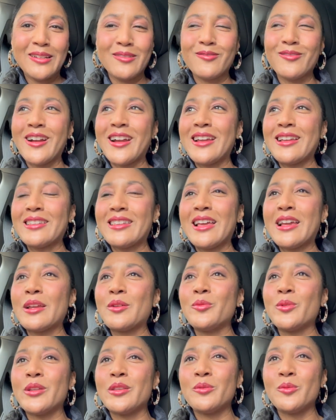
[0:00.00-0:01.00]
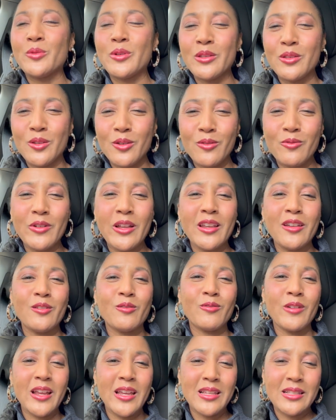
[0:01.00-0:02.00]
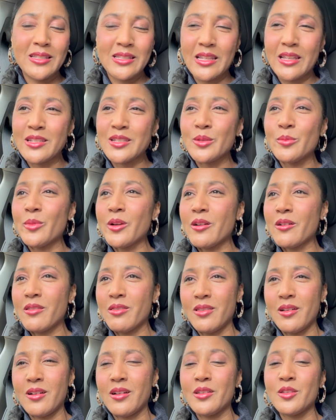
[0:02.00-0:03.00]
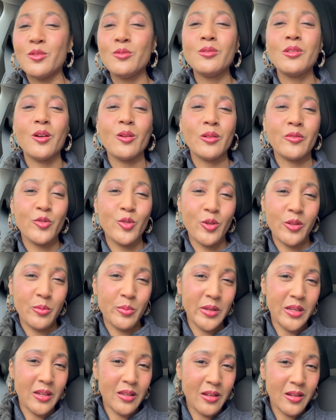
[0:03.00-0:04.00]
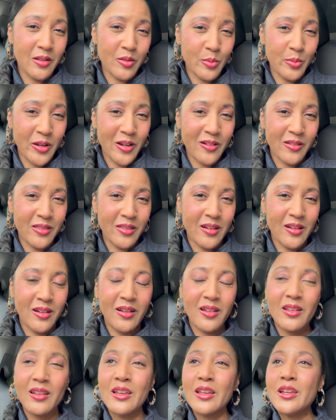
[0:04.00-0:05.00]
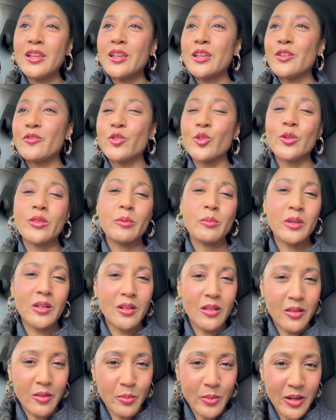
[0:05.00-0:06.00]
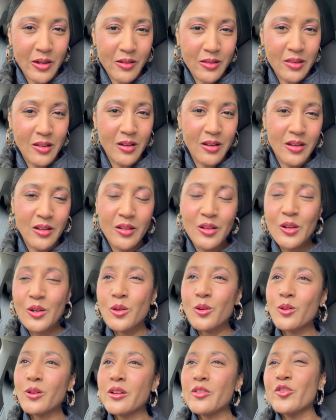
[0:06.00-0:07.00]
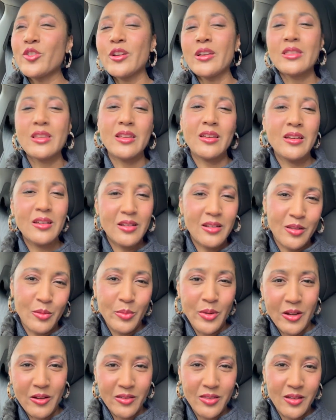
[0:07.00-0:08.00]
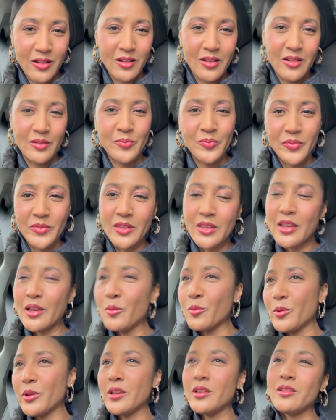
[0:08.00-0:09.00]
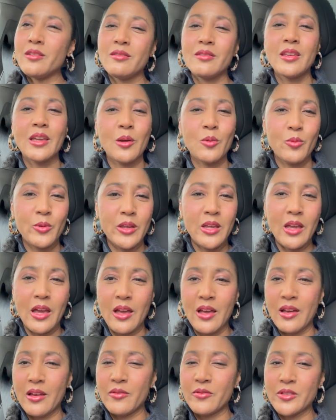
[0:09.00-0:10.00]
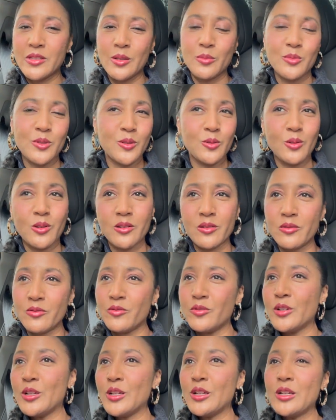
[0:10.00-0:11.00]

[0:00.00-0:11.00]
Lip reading: Right? Like when you're running a race, say it's a marathon, you know if you're at the beginning of the marathon, if you're in the middle of the marathon, or if you're at the end of the marathon. Can we have some sort of